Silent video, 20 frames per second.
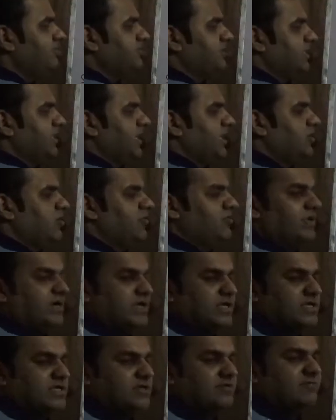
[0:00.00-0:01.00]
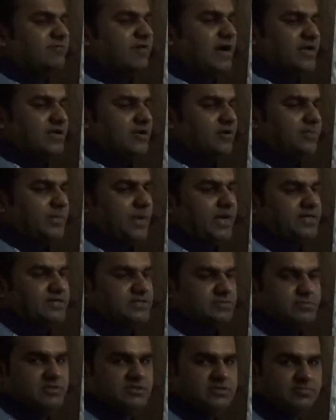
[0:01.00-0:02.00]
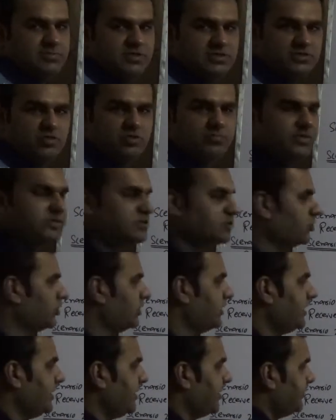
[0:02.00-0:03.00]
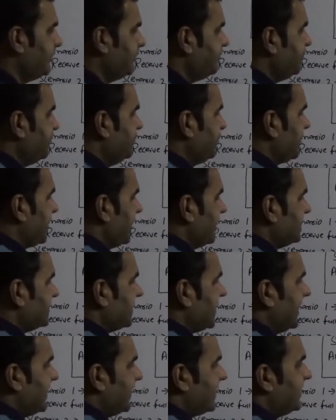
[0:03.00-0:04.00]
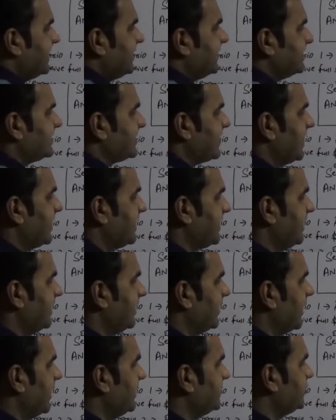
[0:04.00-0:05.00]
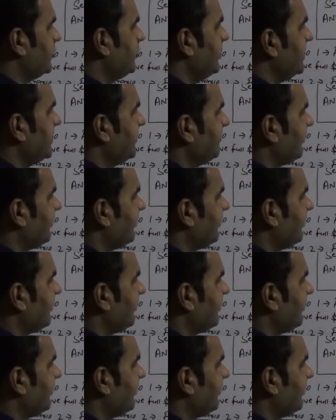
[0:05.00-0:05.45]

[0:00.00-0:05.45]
scenario one, the final price means means on maturity is greater than the strike rate. Assuming the